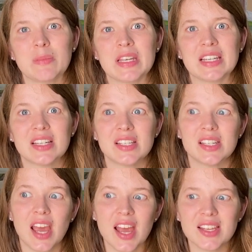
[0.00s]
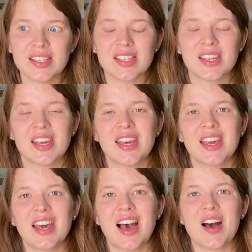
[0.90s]
being content
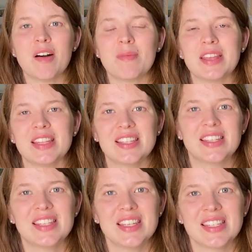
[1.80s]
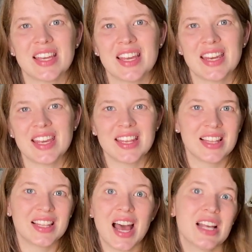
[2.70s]
in this season, in
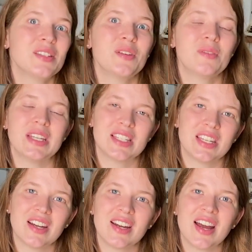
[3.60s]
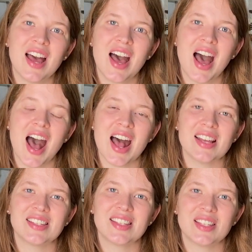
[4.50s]
the last few weeks here
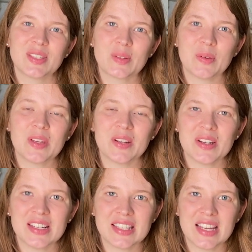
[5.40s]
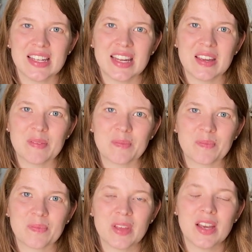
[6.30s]
as the school year is ending.
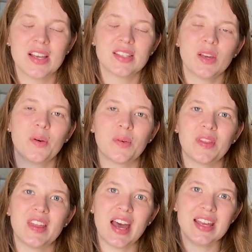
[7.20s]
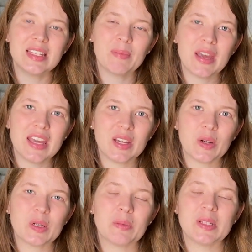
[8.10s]
So that is my
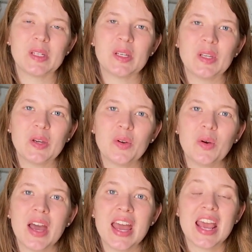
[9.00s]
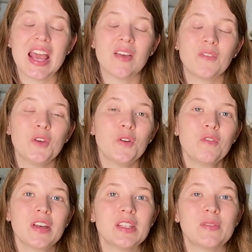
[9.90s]
encouragement to you. If you
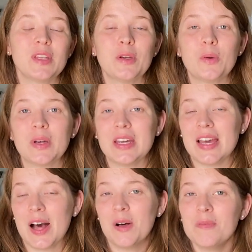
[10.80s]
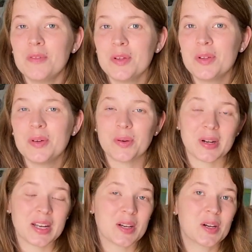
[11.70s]
found this video helpful or
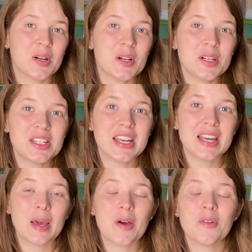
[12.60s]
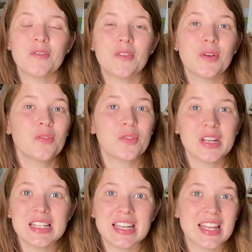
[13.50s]
encouraging, feel
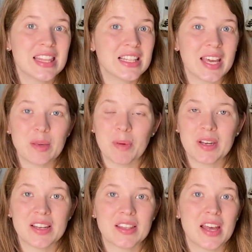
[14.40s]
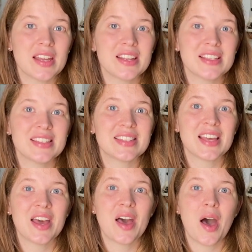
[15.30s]
free to hit the like button. That is
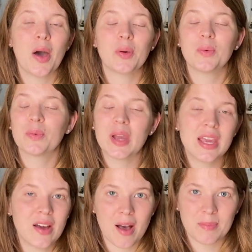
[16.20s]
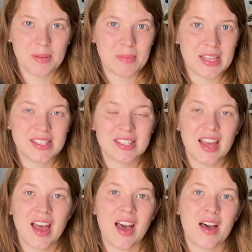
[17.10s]
a great compliment
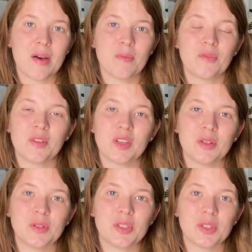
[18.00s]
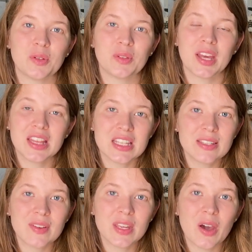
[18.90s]
for you to like this
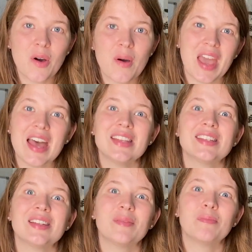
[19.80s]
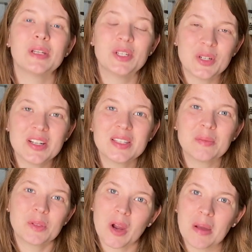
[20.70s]
video, and be sure to
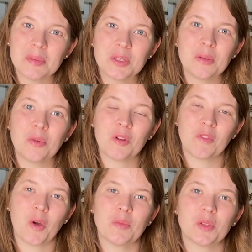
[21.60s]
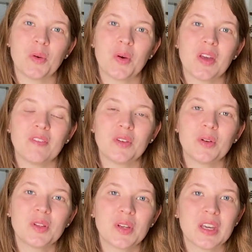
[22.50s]
subscribe to Bourne4Homeschool if
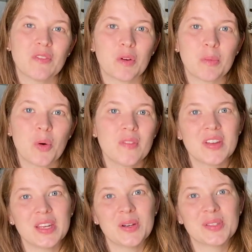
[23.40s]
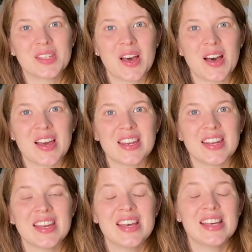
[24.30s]
you're looking for more videos on
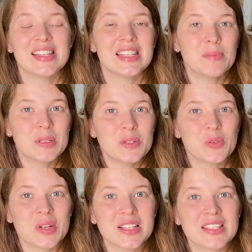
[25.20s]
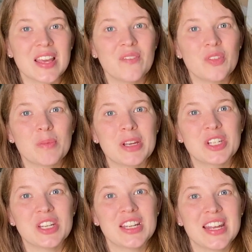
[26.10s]
tips and tricks,
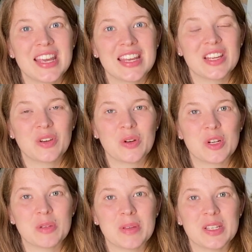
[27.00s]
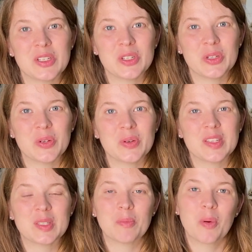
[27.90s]
information, and encouragement to
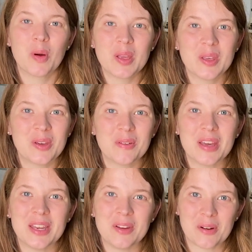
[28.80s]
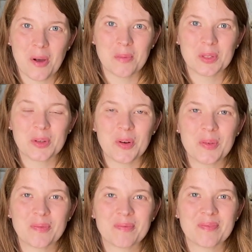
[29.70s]
support you in your
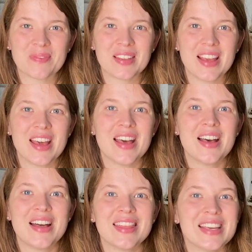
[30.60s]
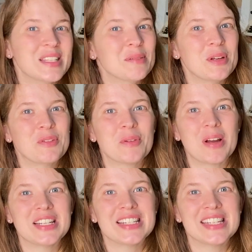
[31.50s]
homeschool. Thanks so much for
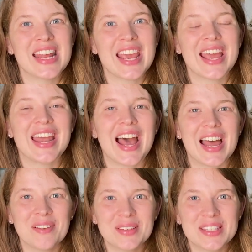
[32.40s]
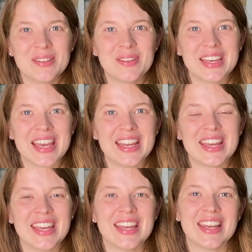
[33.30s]
watching today, and I will see you again
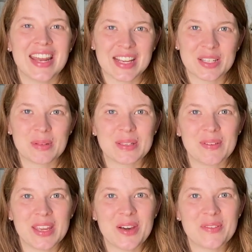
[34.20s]
in next week's video.